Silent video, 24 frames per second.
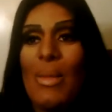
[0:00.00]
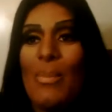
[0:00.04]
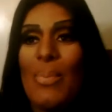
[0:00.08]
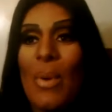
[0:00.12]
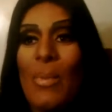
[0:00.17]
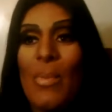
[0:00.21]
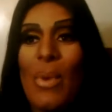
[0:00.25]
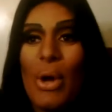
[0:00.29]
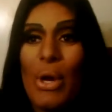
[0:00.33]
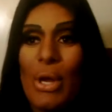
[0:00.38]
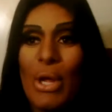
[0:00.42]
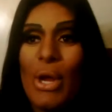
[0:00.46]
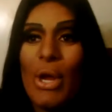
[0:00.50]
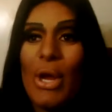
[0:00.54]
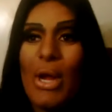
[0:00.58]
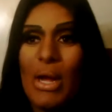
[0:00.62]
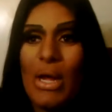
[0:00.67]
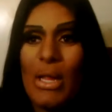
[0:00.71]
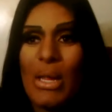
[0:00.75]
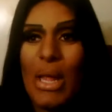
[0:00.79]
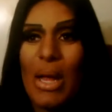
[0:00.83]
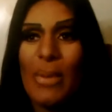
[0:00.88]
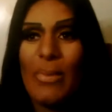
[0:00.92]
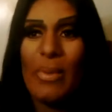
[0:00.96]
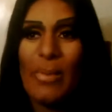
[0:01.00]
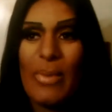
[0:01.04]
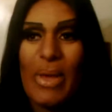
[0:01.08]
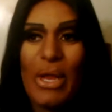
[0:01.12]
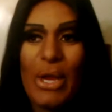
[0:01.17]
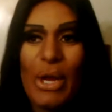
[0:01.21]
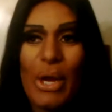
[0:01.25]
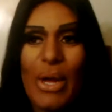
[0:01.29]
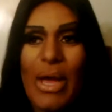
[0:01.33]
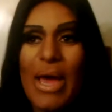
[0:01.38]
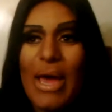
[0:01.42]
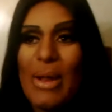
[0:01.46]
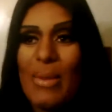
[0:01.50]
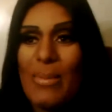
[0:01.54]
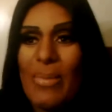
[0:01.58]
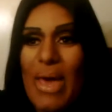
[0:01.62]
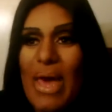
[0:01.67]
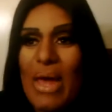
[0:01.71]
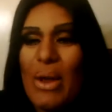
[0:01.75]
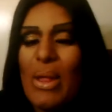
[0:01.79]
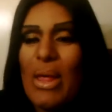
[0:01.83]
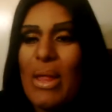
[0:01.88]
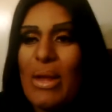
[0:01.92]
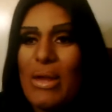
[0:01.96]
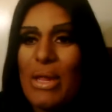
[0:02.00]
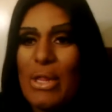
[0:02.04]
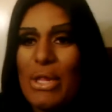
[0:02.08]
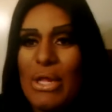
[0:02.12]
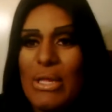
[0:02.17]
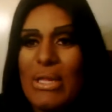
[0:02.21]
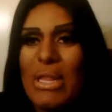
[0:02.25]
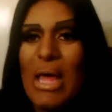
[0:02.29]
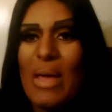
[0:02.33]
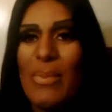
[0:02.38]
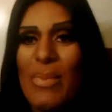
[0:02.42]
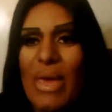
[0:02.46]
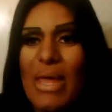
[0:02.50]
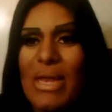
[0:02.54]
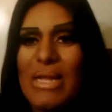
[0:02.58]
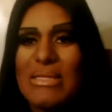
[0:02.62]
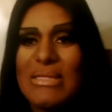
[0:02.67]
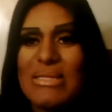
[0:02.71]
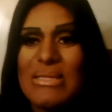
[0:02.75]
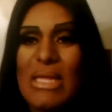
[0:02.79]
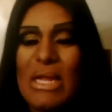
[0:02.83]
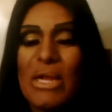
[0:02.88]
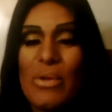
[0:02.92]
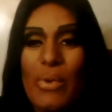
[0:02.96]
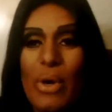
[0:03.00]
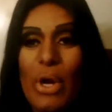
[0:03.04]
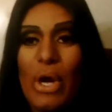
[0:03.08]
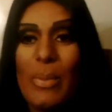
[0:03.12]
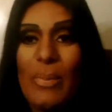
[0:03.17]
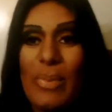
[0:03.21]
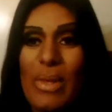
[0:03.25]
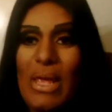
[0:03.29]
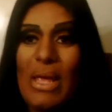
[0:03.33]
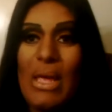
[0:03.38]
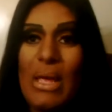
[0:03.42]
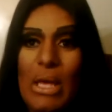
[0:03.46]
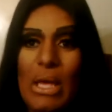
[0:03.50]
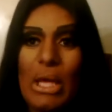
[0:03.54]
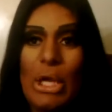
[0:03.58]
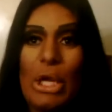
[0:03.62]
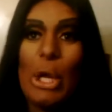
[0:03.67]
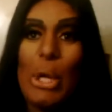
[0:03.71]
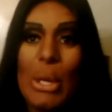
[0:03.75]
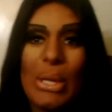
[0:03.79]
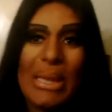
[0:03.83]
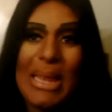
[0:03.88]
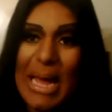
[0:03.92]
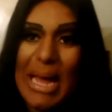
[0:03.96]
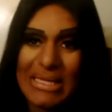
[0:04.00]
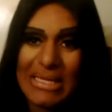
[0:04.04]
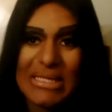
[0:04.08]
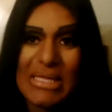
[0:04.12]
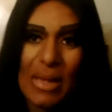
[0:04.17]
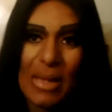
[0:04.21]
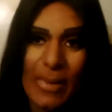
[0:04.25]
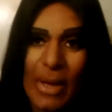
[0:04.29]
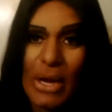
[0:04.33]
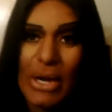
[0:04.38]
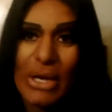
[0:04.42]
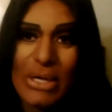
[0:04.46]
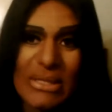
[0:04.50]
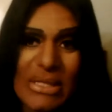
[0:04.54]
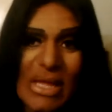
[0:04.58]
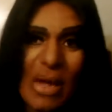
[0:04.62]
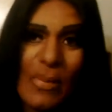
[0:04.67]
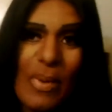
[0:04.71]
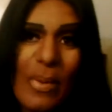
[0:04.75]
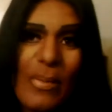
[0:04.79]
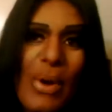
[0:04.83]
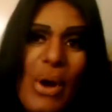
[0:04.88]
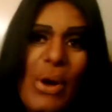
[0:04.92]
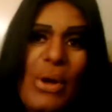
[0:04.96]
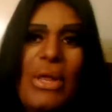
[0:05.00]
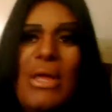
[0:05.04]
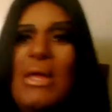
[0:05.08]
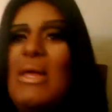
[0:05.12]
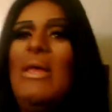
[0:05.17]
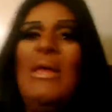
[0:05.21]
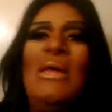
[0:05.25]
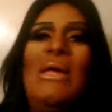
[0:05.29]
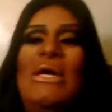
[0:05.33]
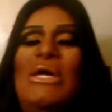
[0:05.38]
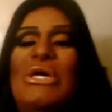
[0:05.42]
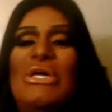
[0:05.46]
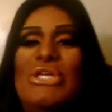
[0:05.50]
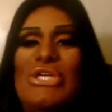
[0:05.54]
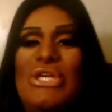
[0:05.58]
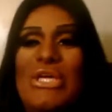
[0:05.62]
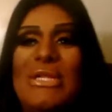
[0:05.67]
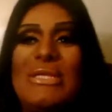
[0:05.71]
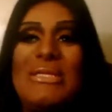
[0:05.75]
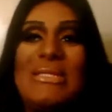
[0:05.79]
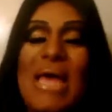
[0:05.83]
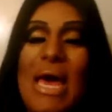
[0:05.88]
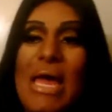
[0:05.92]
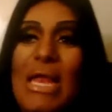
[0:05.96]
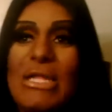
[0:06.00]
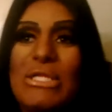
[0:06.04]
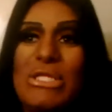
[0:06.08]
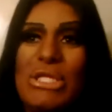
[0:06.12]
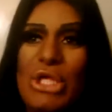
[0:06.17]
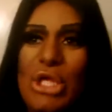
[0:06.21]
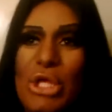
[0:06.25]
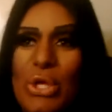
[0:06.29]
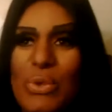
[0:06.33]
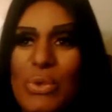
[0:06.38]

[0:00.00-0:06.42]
promoting her club when me and her had a battle at another club. And instead of her being, you know, classy about herself promoting, she decided to